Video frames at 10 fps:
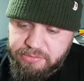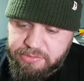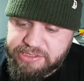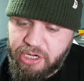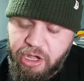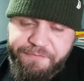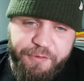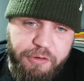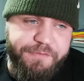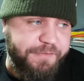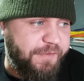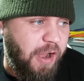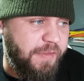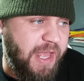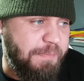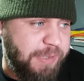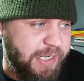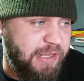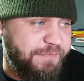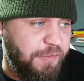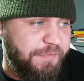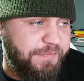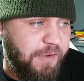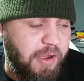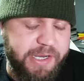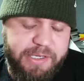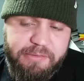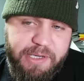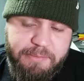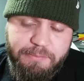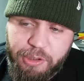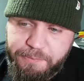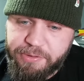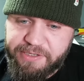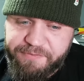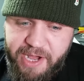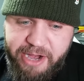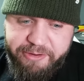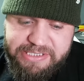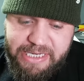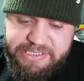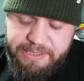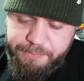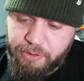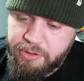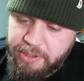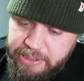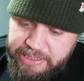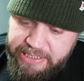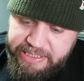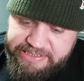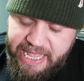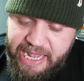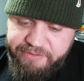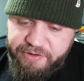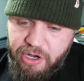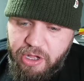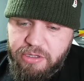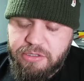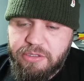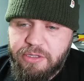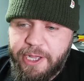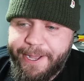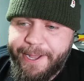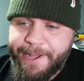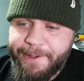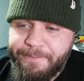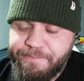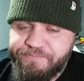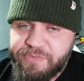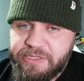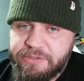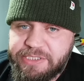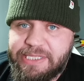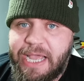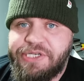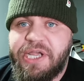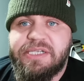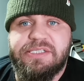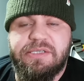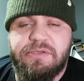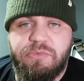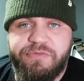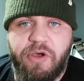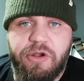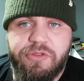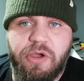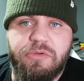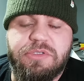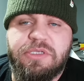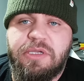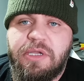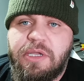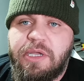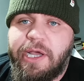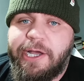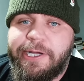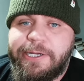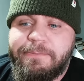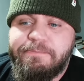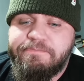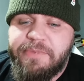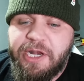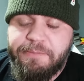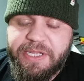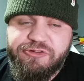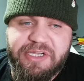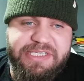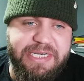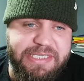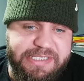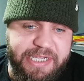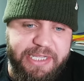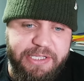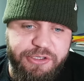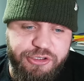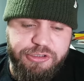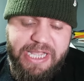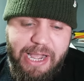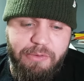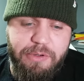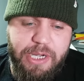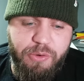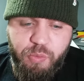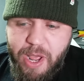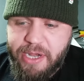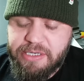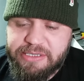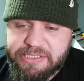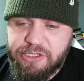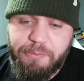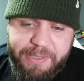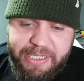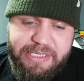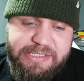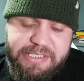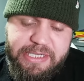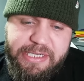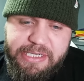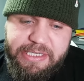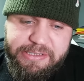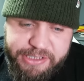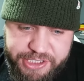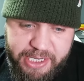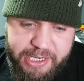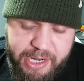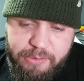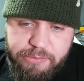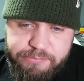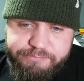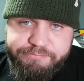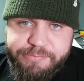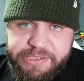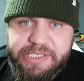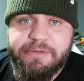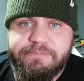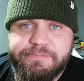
there's a lot of food for thought there, plenty of food for thought in in multiple different areas actually. But there's a hell of a lot um, to digest with all of those. Um, it'll be interesting to see just how and when this all begins to shake out, isn't it?